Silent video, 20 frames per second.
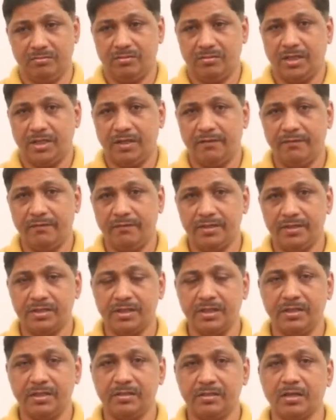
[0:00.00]
TV
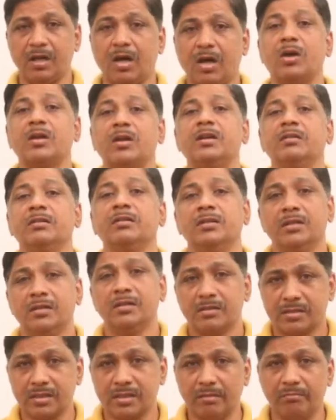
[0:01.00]
scene, or
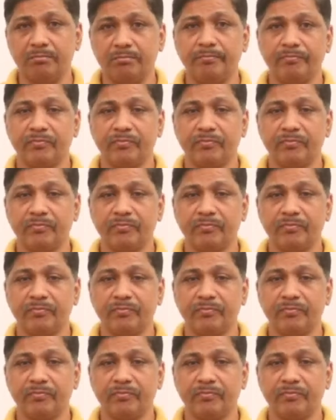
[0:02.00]
some